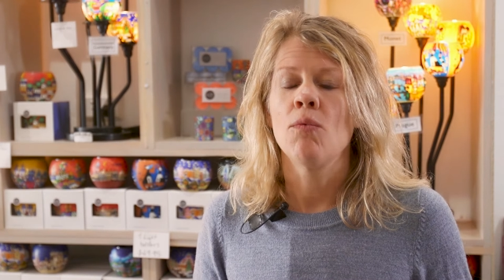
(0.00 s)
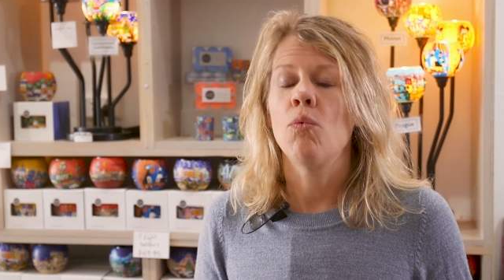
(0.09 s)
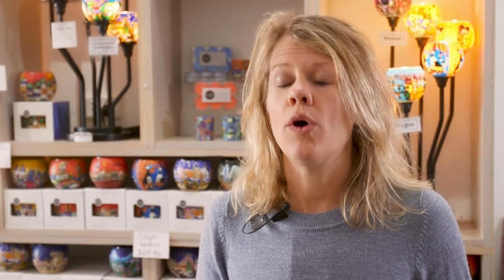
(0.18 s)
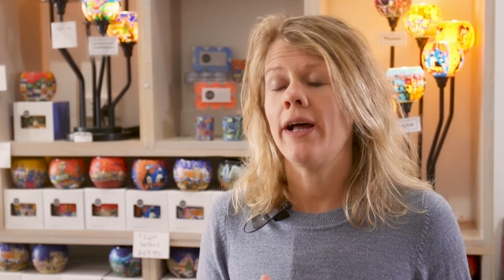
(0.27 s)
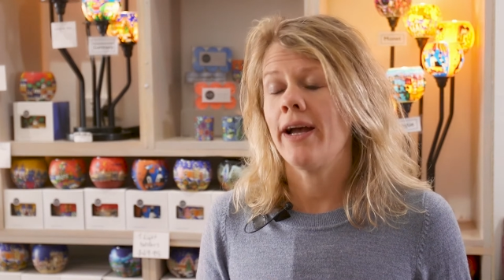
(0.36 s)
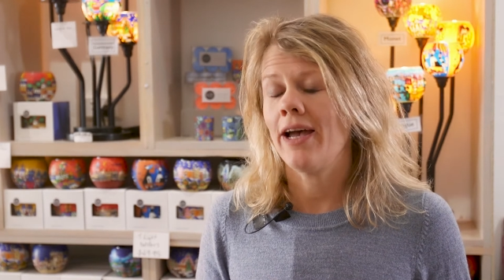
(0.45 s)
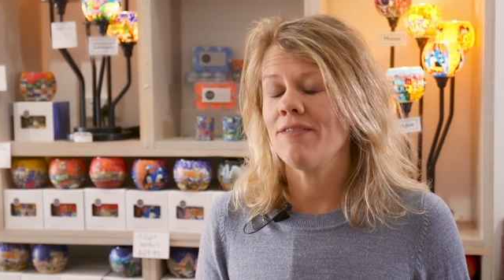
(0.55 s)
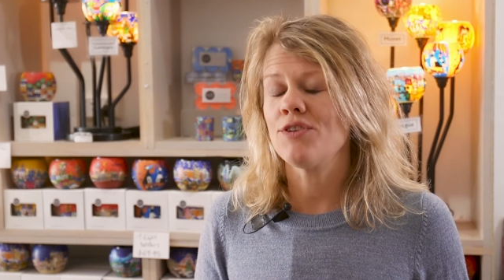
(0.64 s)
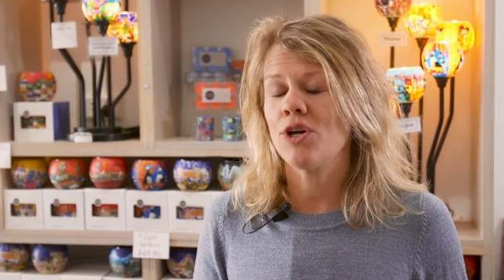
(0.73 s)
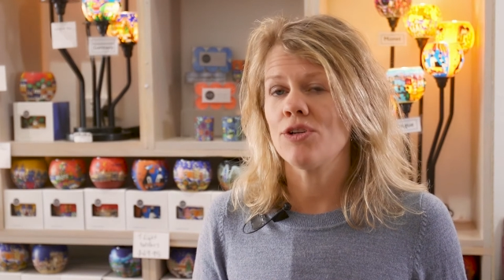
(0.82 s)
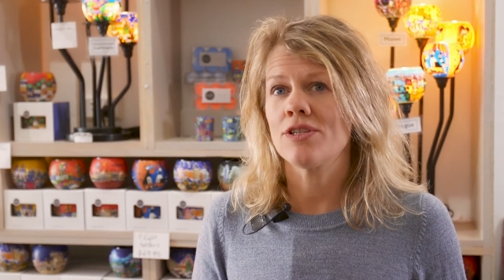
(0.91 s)
What I
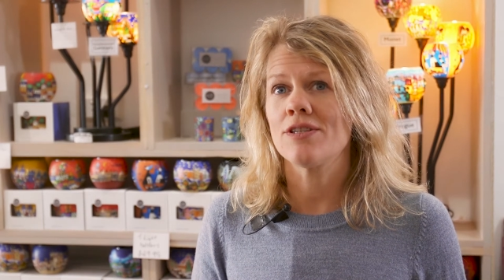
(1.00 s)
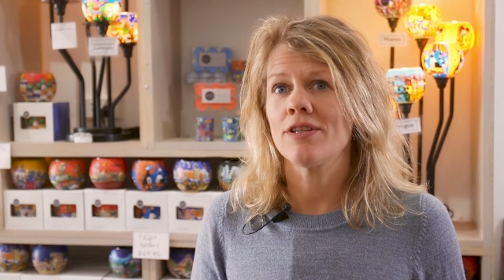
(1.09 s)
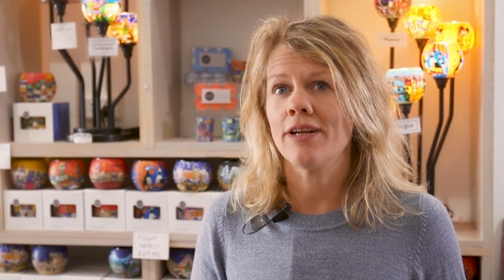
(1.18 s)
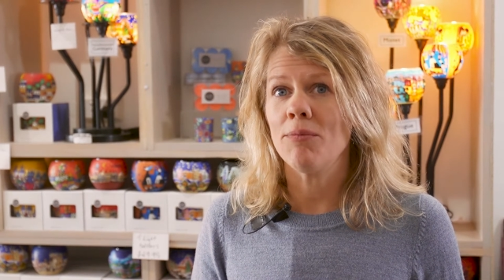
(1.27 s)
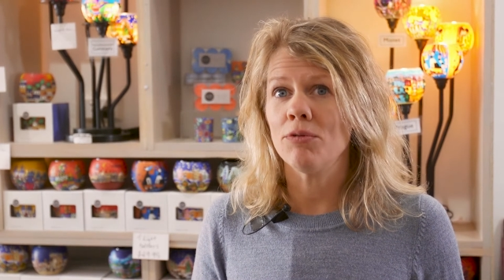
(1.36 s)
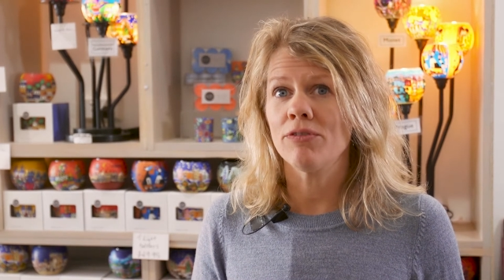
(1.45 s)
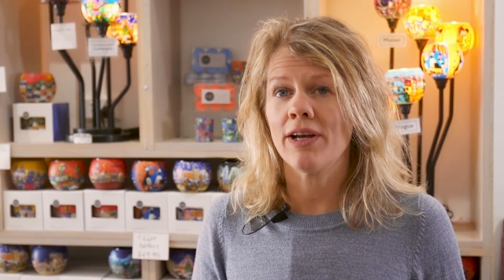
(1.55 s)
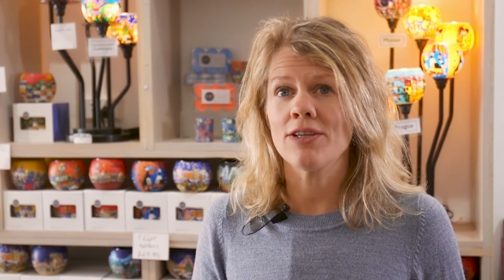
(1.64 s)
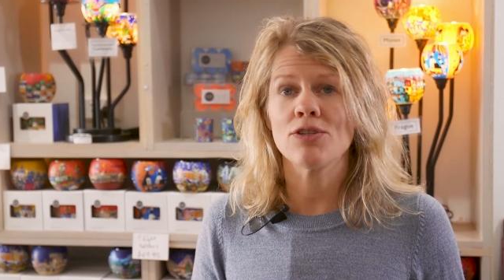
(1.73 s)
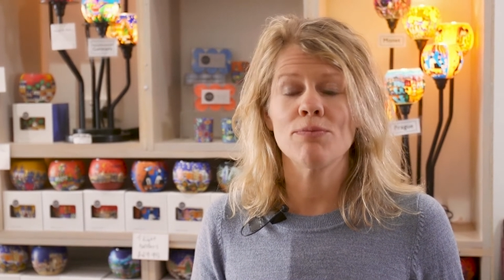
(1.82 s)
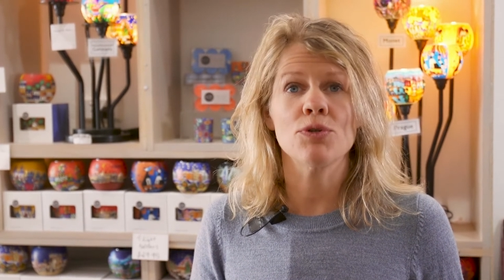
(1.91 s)
have noticed is a couple of
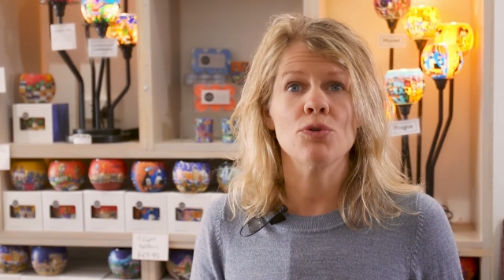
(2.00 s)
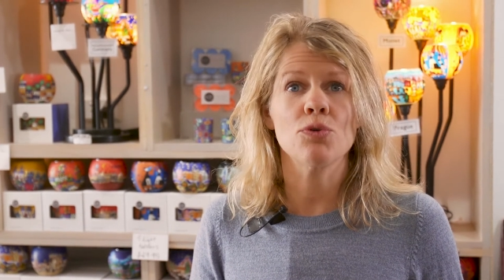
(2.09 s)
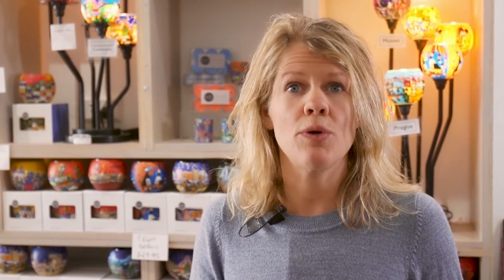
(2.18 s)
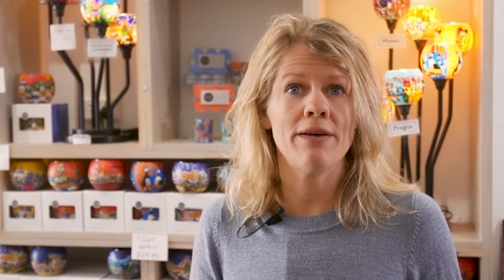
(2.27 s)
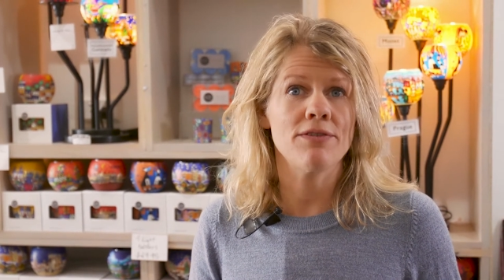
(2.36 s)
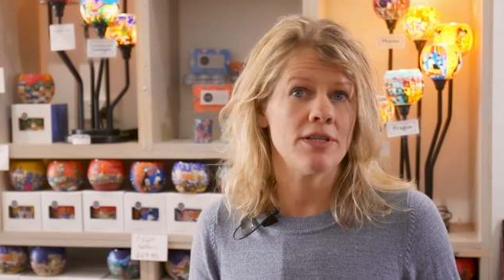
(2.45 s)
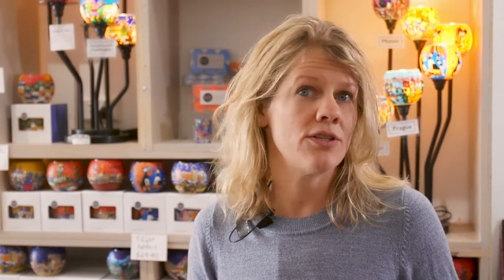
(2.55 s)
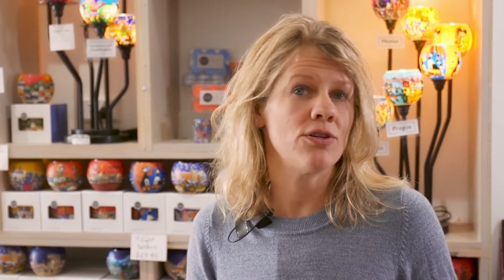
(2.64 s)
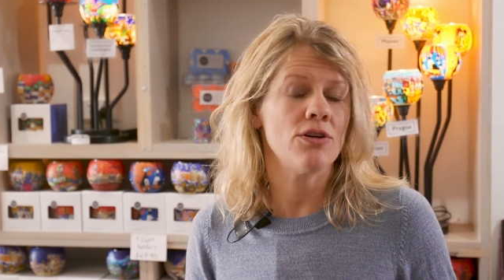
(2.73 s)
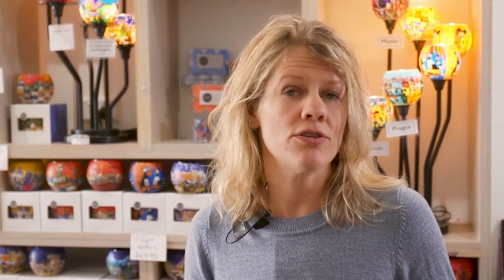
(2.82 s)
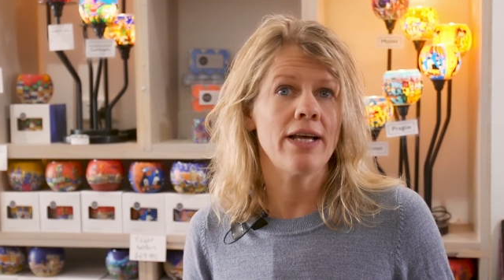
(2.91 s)
customers who have said
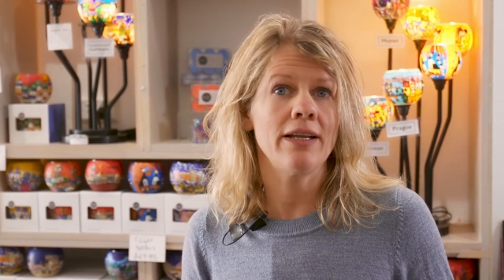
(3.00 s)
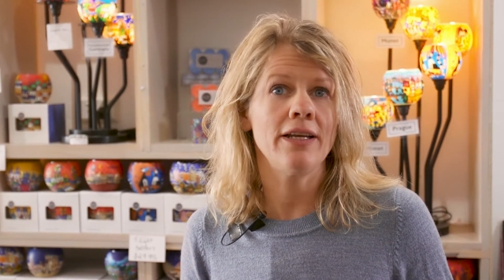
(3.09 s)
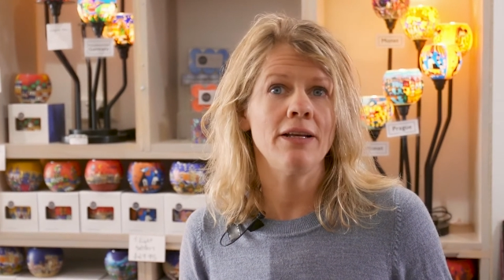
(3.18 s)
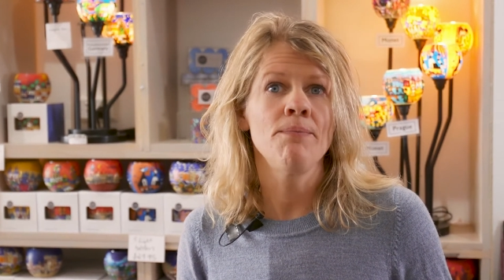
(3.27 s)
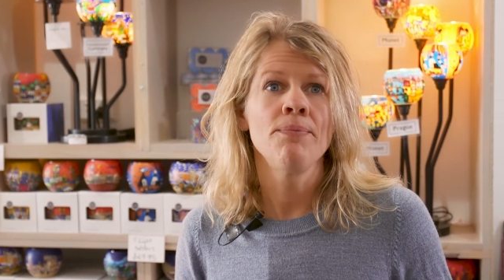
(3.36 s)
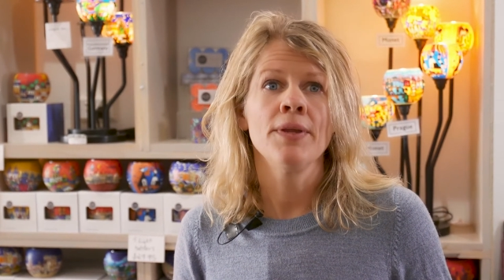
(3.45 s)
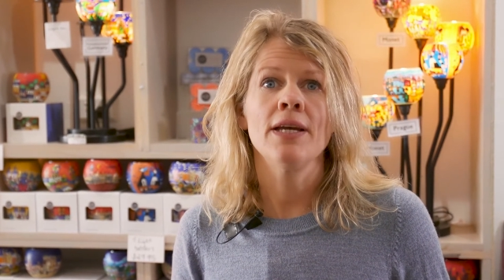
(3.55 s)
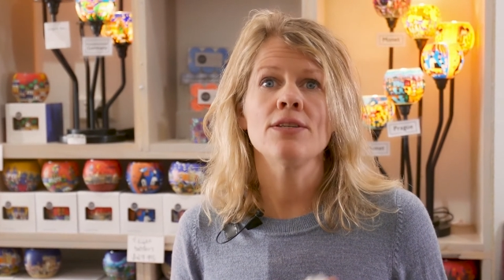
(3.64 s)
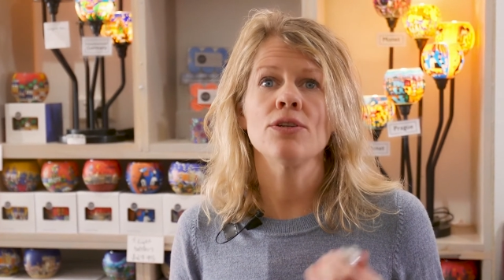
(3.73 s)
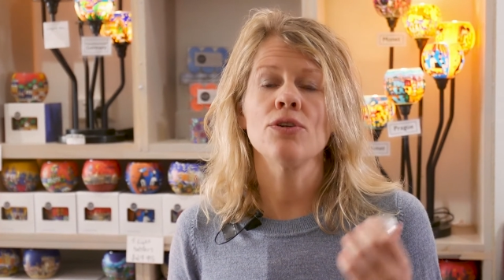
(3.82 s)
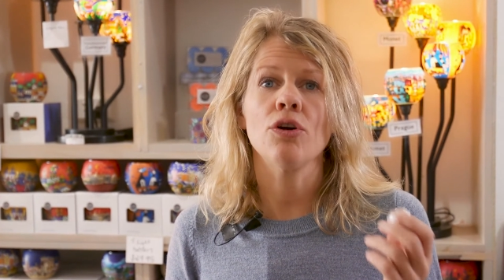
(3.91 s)
they're not selling
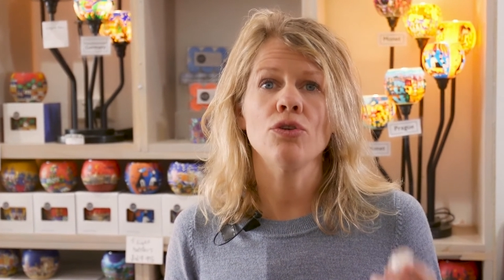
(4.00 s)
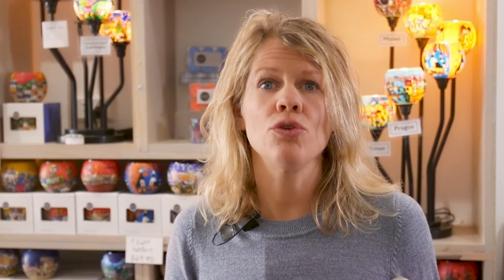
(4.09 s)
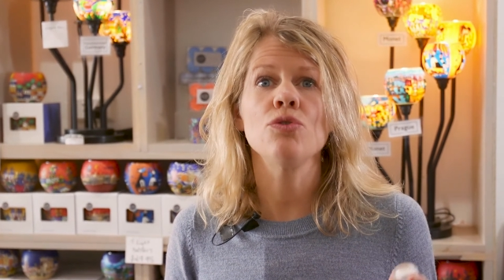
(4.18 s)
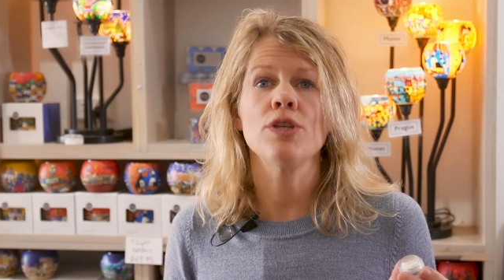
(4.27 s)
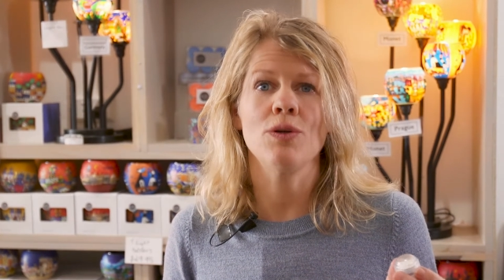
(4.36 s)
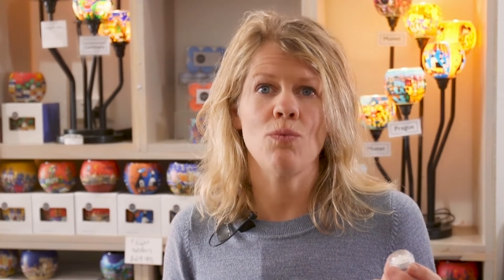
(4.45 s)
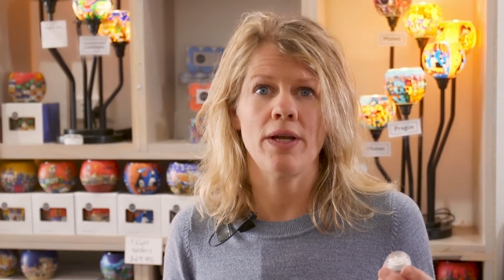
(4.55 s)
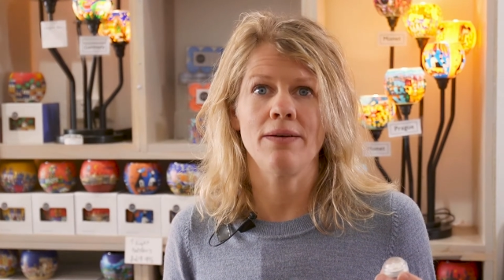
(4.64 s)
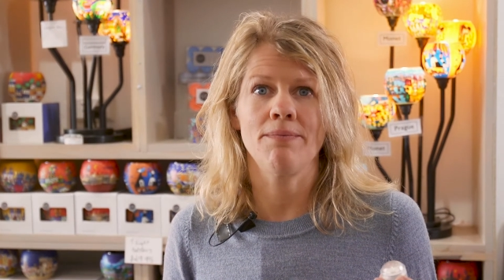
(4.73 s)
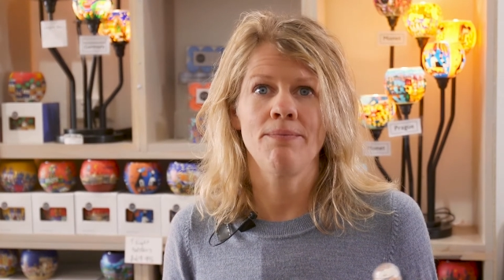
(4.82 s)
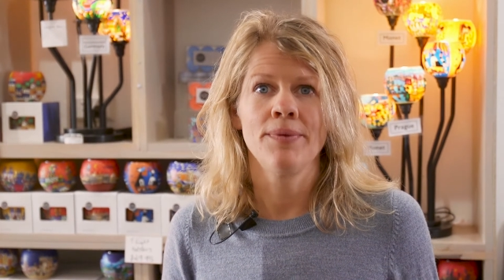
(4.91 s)
is they're not using
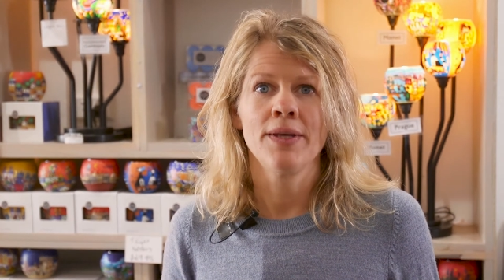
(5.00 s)
one.